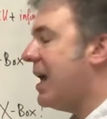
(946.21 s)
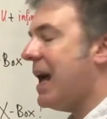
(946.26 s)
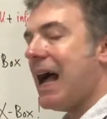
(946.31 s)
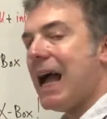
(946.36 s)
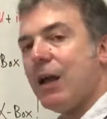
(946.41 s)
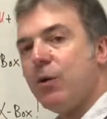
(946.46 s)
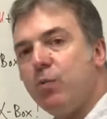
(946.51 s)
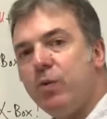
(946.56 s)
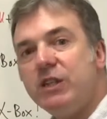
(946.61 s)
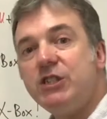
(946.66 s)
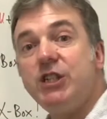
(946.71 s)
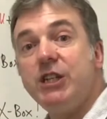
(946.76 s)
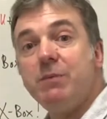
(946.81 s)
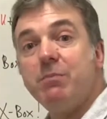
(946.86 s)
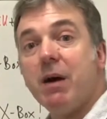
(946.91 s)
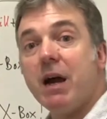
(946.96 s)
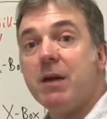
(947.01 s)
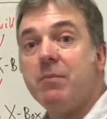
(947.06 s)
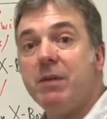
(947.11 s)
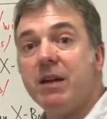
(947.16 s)
I wish he'd
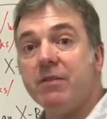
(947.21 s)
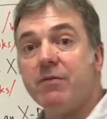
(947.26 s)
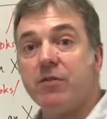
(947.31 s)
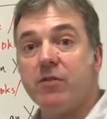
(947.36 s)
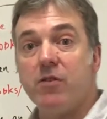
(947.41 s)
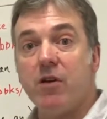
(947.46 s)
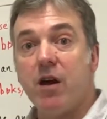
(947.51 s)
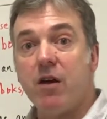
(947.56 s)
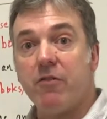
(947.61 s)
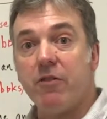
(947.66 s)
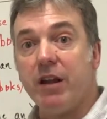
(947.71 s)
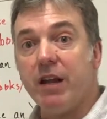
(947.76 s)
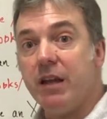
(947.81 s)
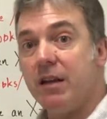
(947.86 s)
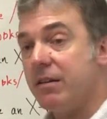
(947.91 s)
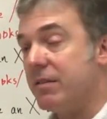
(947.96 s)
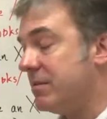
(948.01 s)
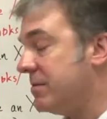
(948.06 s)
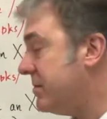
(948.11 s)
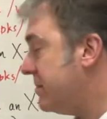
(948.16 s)
buy me a Ferrari.
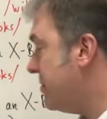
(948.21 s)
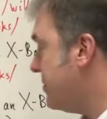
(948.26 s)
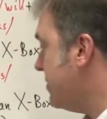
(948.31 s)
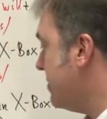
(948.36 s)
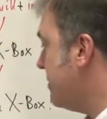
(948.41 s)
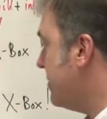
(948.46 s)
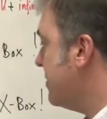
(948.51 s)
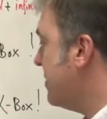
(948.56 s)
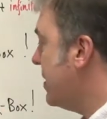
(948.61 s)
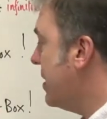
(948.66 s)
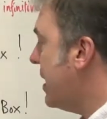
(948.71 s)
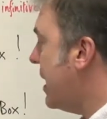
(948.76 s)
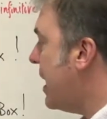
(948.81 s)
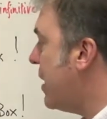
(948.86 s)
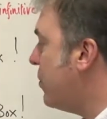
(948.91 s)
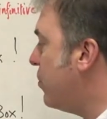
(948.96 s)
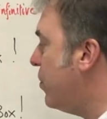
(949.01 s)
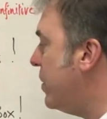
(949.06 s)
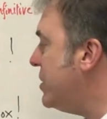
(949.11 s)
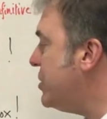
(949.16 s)
I
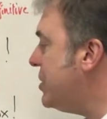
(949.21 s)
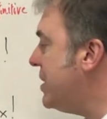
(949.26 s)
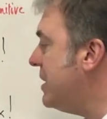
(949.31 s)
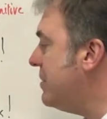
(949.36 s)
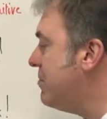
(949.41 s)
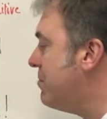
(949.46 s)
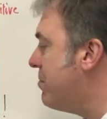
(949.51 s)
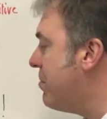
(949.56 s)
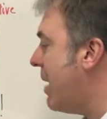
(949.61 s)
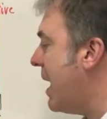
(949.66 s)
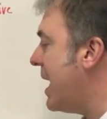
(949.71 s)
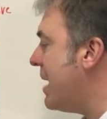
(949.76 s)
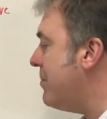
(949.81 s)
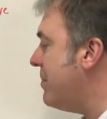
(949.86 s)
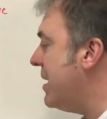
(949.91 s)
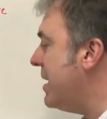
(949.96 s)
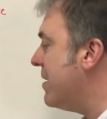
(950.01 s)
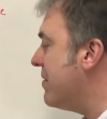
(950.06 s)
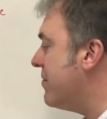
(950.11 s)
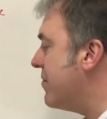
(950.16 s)
wish he'd buy
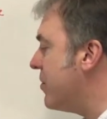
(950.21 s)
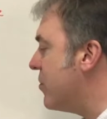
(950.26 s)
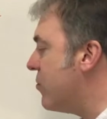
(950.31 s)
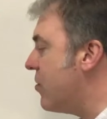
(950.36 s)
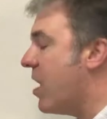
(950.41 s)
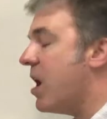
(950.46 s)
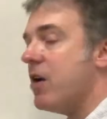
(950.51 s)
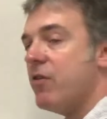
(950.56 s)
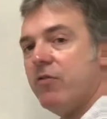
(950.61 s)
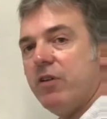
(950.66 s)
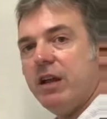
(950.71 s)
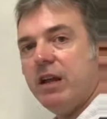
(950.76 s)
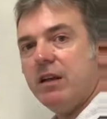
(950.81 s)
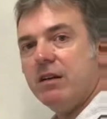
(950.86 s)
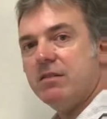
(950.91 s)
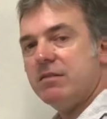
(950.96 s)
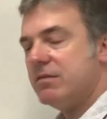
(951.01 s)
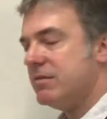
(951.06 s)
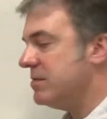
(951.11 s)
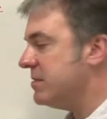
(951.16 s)
me a Ferrari.
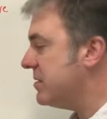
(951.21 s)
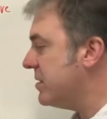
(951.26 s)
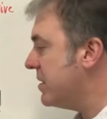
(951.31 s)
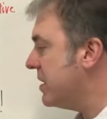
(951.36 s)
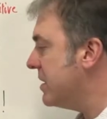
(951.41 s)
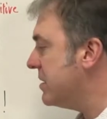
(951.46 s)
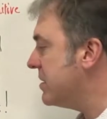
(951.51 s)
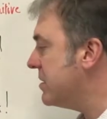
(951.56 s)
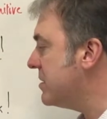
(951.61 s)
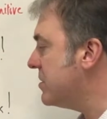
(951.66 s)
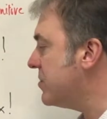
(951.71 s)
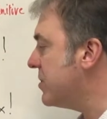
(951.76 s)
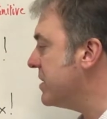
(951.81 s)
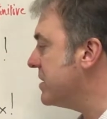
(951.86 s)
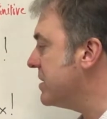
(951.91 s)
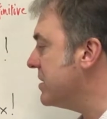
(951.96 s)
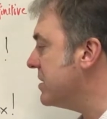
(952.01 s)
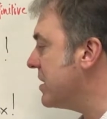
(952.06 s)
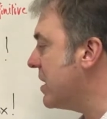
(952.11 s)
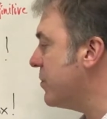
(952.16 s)
So there's the
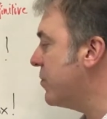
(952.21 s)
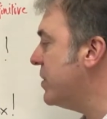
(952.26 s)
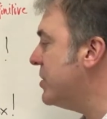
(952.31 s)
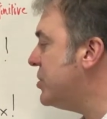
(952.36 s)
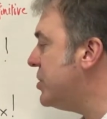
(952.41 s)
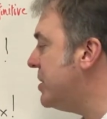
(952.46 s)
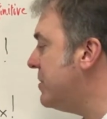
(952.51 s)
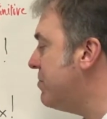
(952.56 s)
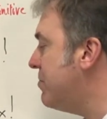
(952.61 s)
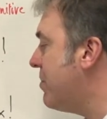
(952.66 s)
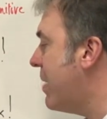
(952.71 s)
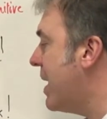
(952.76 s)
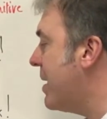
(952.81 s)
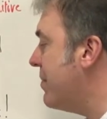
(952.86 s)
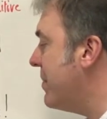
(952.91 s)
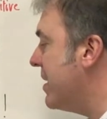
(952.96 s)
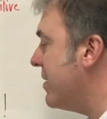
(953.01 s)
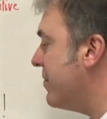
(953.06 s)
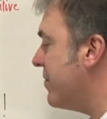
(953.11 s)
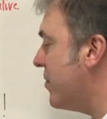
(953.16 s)
stresses. I wish he'd buy
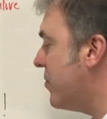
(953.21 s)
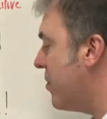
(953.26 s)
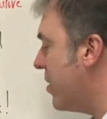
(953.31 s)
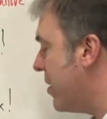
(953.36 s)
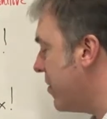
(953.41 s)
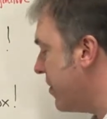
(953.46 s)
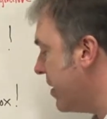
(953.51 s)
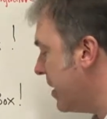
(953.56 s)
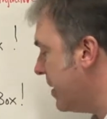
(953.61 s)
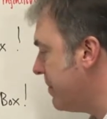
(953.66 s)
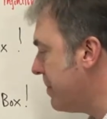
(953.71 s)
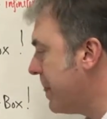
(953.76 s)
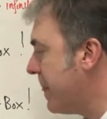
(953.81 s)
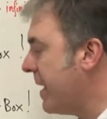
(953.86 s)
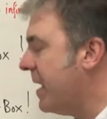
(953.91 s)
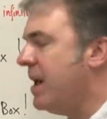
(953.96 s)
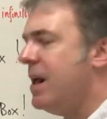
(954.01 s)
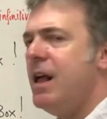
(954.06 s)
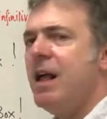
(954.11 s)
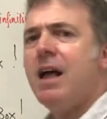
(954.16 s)
me a Ferrari.
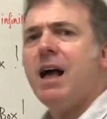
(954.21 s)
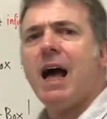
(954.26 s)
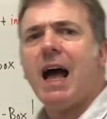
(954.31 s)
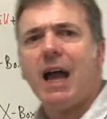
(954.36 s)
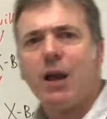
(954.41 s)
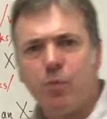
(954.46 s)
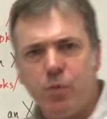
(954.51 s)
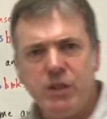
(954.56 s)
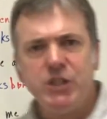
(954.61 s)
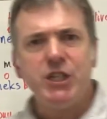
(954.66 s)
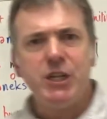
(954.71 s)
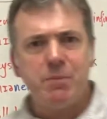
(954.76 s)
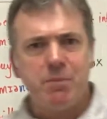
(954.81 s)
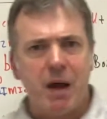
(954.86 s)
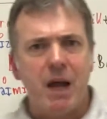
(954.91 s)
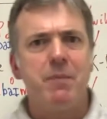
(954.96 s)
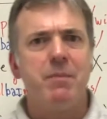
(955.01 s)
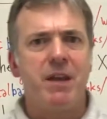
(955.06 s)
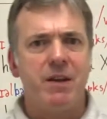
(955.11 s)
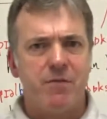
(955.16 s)
I wish he'd
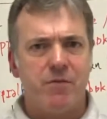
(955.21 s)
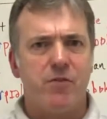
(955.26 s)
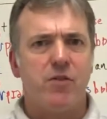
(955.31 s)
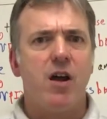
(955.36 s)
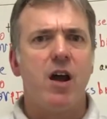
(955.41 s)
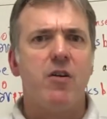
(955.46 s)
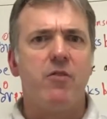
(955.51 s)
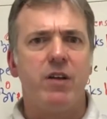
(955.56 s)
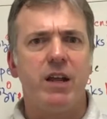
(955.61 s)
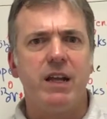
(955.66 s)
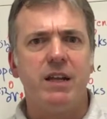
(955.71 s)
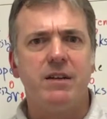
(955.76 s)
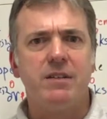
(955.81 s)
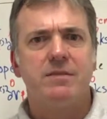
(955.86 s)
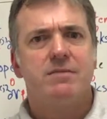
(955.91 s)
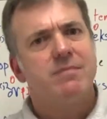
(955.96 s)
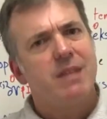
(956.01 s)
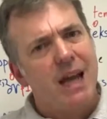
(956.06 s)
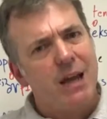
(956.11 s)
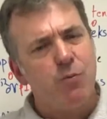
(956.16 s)
buy me a Ferrari.
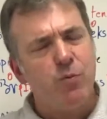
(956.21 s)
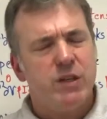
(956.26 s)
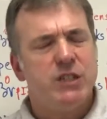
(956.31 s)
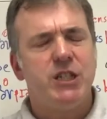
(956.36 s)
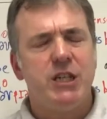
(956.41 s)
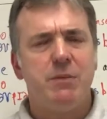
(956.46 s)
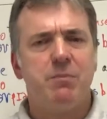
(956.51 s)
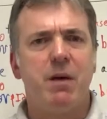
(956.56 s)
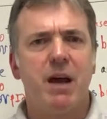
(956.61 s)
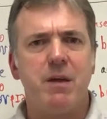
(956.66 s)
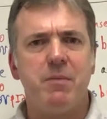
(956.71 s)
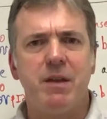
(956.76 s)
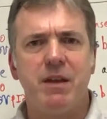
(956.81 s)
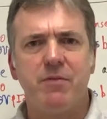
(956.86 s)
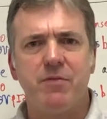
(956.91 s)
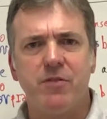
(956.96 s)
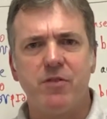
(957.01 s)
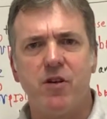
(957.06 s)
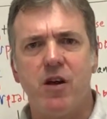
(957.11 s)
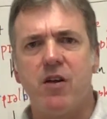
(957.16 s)
I wish he'd buy me a
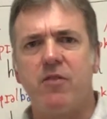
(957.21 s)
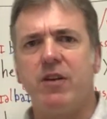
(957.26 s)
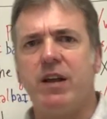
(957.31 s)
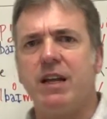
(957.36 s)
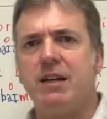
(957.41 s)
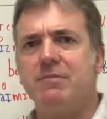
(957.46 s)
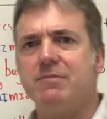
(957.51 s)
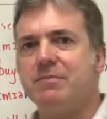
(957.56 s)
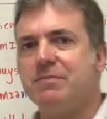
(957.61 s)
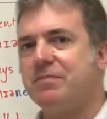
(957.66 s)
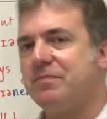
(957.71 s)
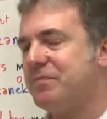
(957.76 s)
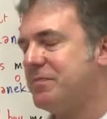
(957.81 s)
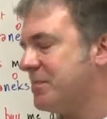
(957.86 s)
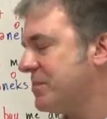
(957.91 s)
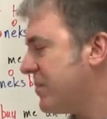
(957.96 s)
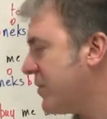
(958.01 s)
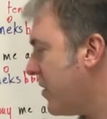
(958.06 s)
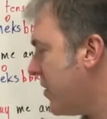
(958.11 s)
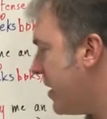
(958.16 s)
Ferrari.
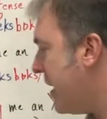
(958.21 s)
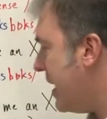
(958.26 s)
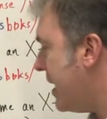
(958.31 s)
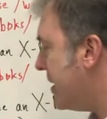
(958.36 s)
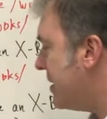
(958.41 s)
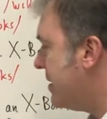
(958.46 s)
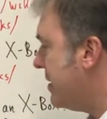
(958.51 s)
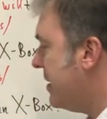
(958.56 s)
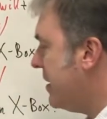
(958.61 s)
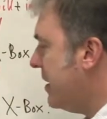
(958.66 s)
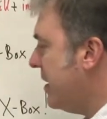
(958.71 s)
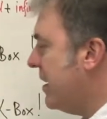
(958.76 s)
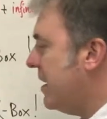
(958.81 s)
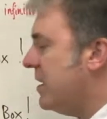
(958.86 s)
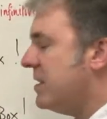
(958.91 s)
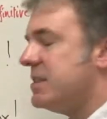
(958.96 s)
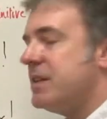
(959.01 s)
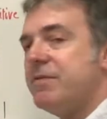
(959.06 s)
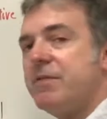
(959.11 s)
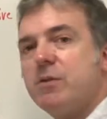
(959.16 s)
Okay.
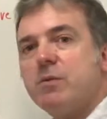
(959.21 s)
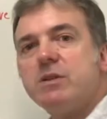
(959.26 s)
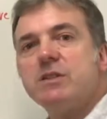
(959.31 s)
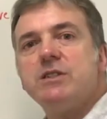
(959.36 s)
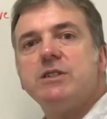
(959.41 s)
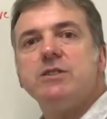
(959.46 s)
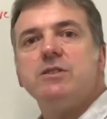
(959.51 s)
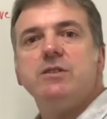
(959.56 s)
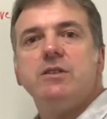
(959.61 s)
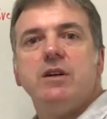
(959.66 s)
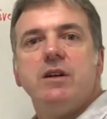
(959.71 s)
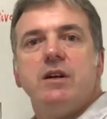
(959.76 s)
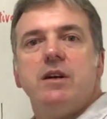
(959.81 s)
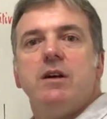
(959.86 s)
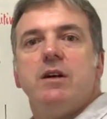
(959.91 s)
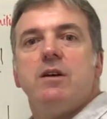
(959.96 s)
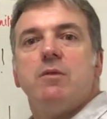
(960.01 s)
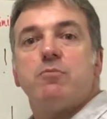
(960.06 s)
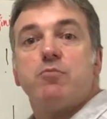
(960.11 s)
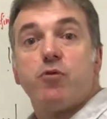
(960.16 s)
So if you want to
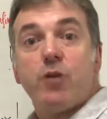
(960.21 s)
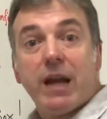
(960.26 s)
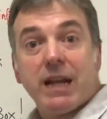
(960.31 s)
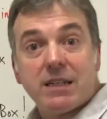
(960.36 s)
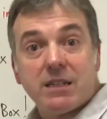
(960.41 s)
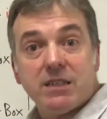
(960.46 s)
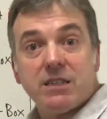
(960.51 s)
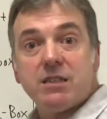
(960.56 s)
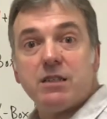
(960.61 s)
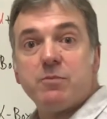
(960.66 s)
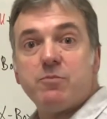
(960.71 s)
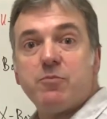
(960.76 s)
practice the